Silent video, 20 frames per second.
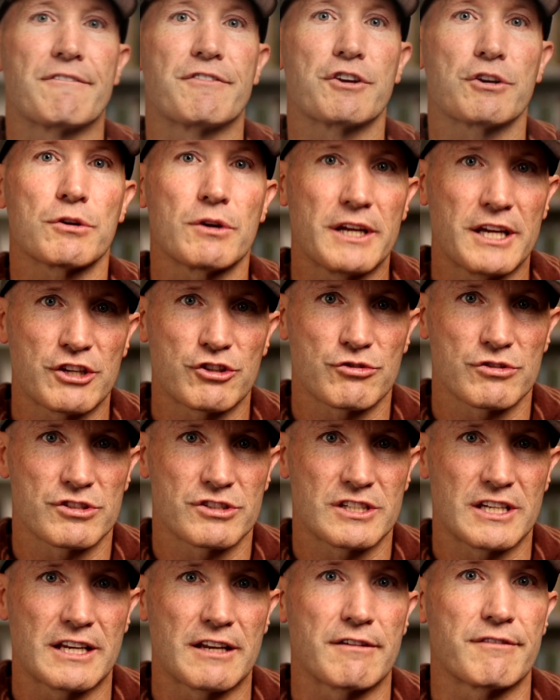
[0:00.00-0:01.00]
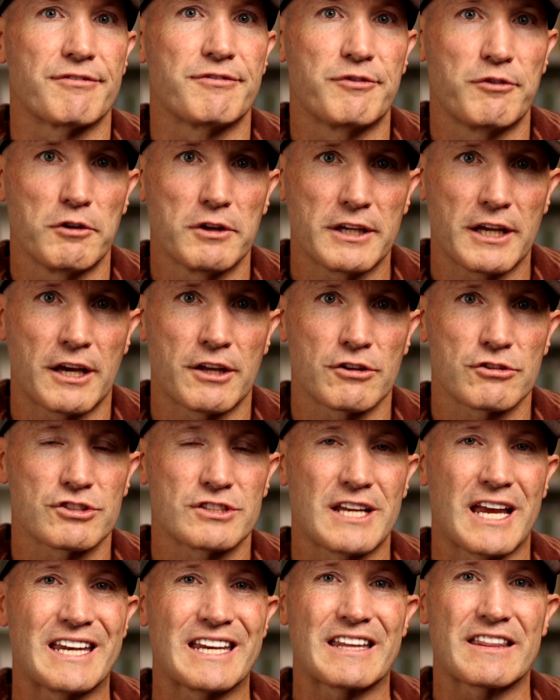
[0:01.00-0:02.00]
if you're interested in fully
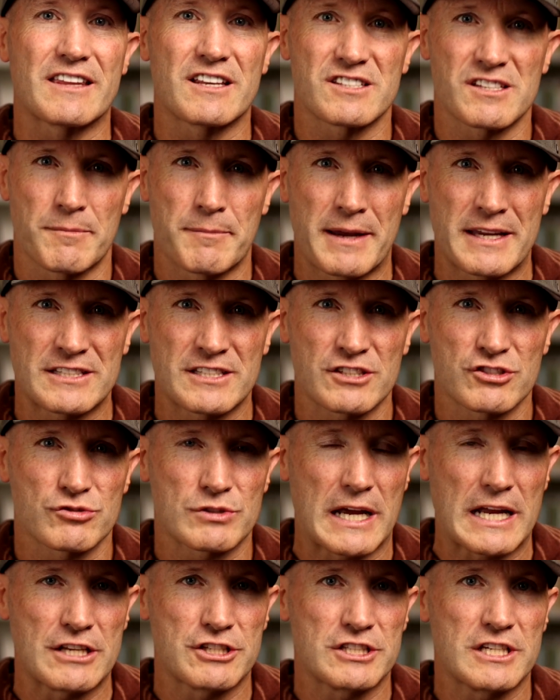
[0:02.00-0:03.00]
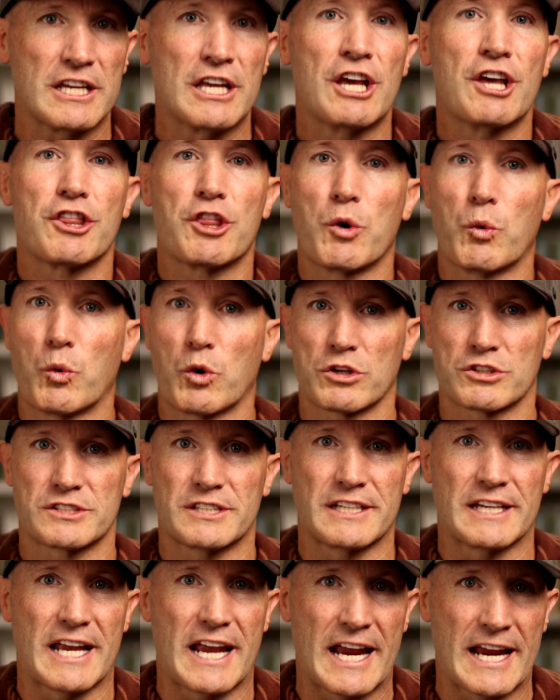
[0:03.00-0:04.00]
understanding this amazing strategy that works
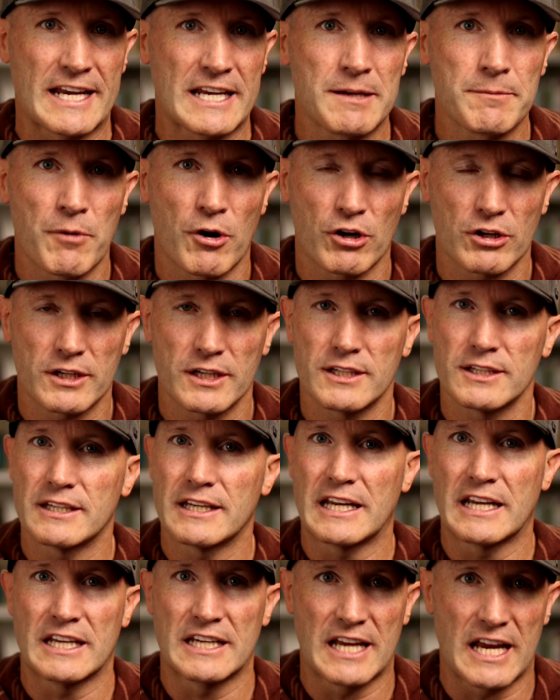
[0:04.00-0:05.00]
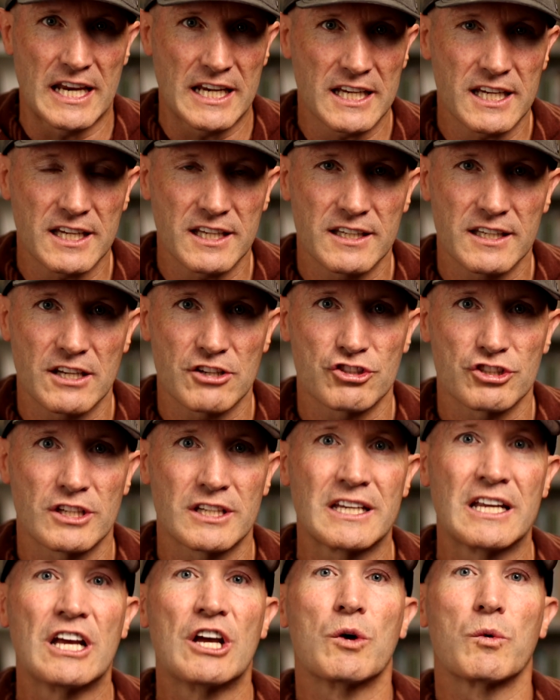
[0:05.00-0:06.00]
in any market, in any
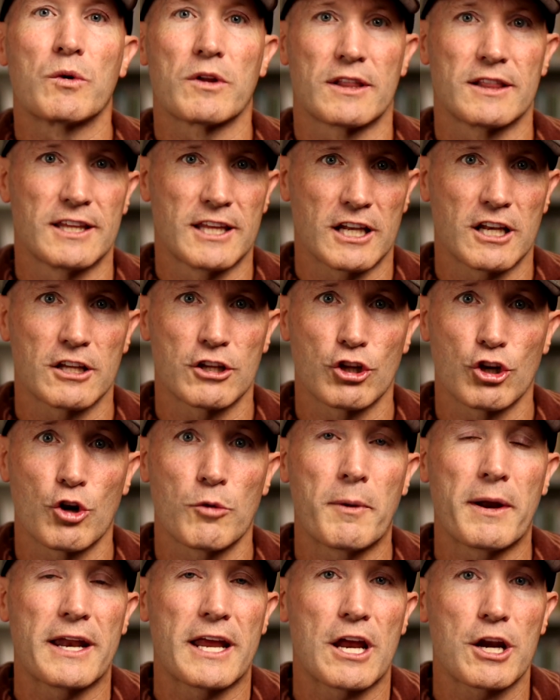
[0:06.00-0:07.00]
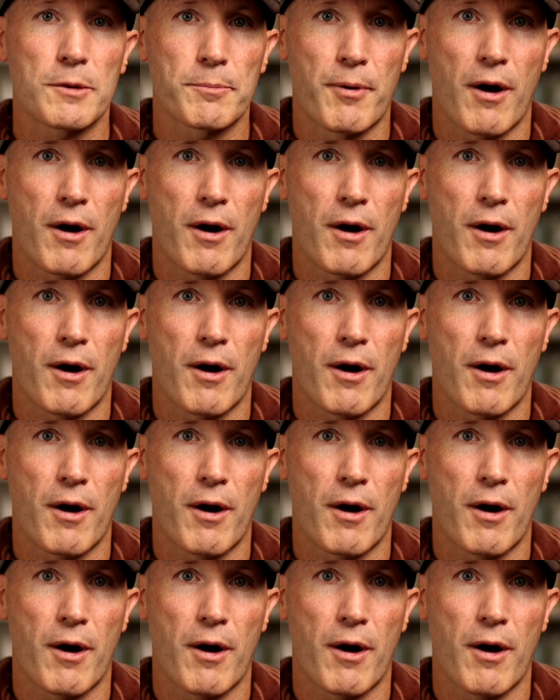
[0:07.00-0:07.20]
condition, with little to no money out of your